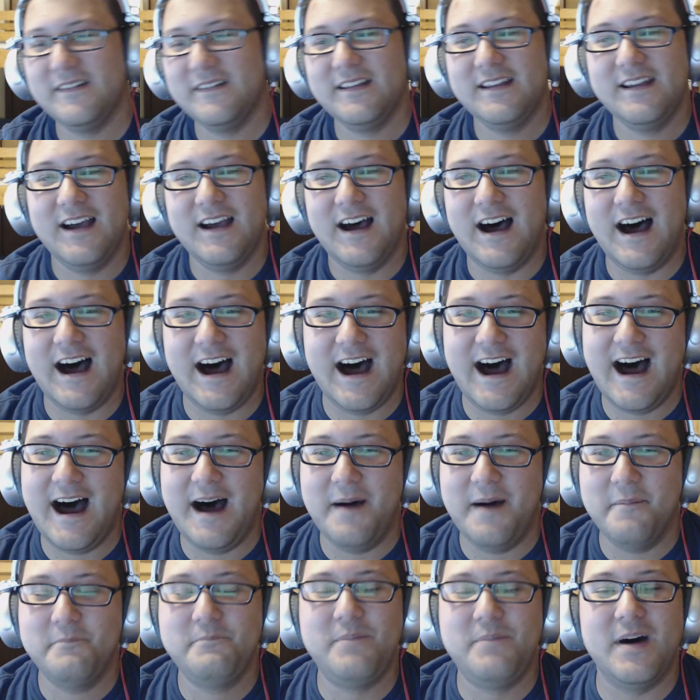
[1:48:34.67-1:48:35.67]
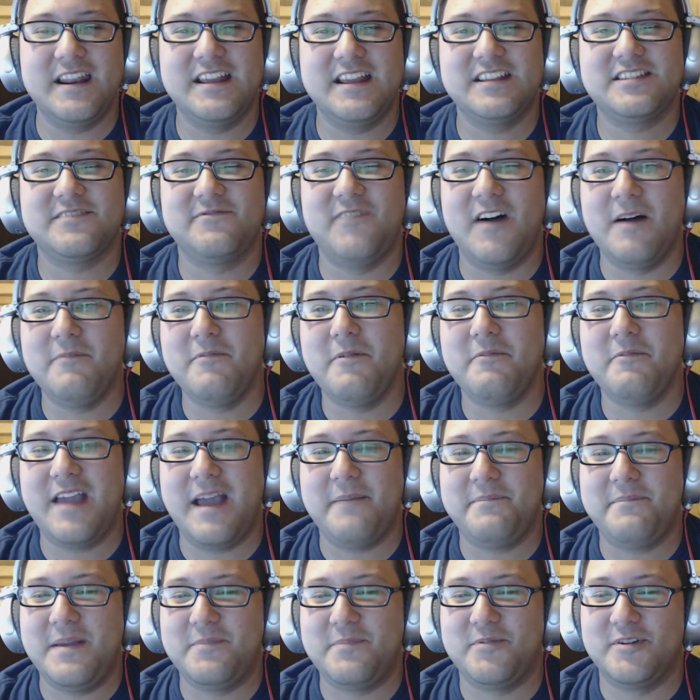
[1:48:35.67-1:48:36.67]
but it's fun when we have
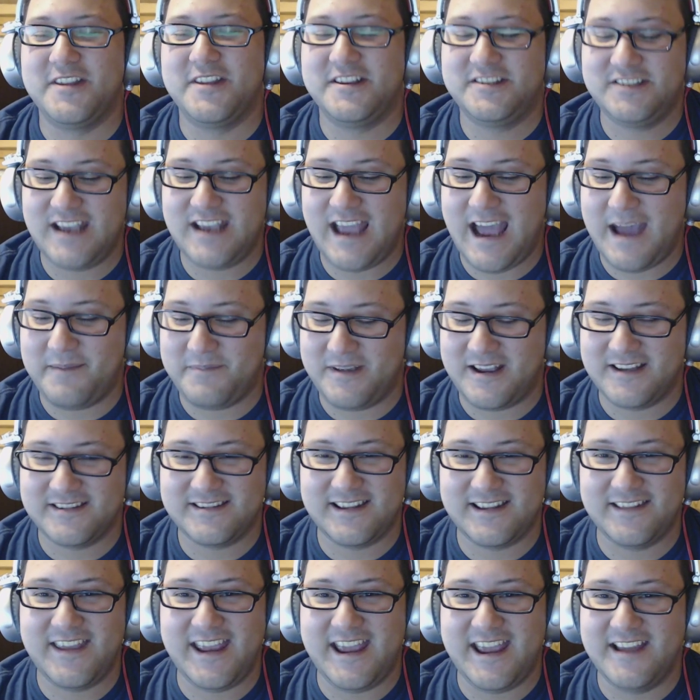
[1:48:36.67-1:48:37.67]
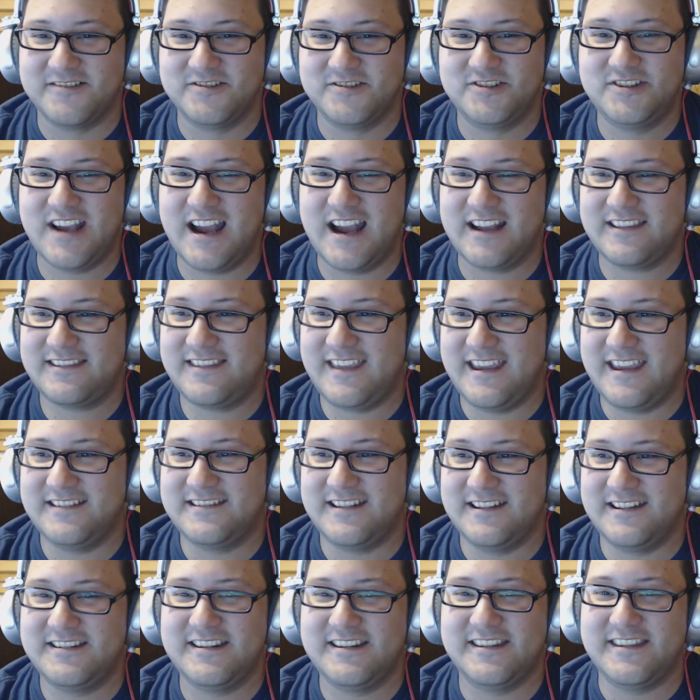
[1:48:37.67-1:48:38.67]
people in the chat because then they interject things
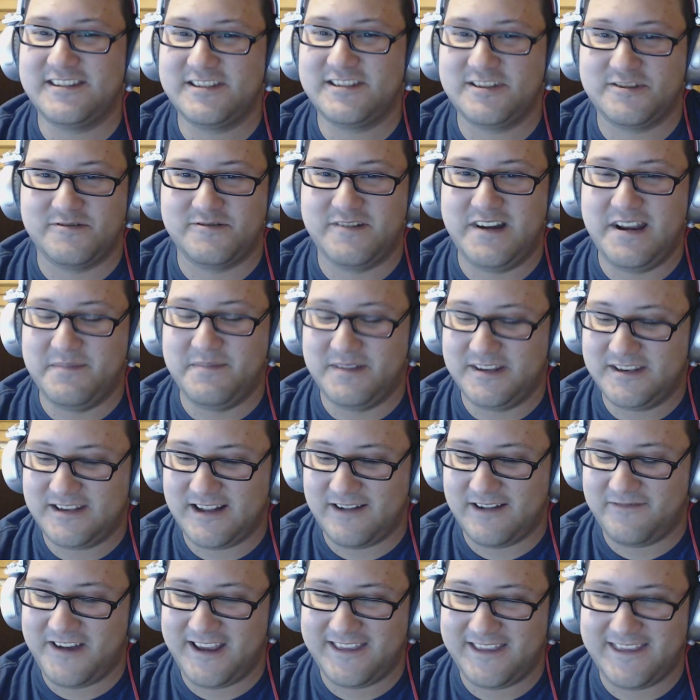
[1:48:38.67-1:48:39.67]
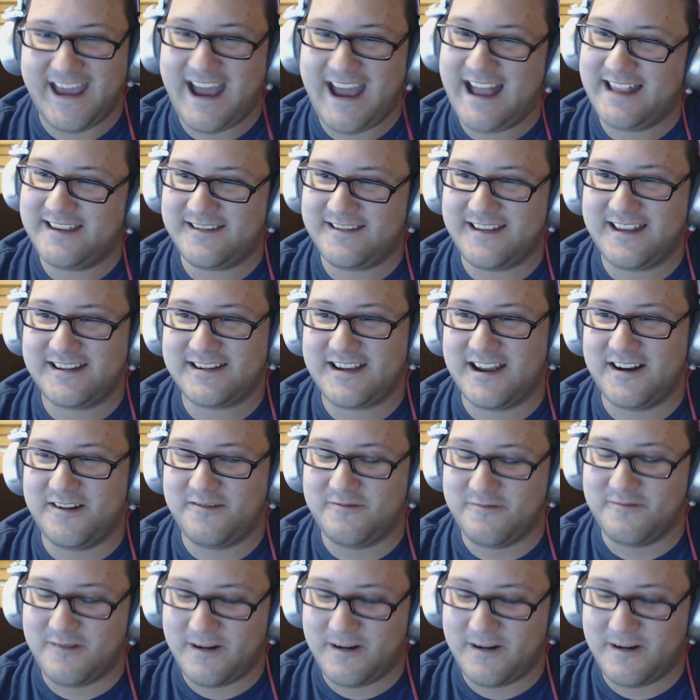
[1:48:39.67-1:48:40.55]
into the stream and stuff like that. So that's kind of cool.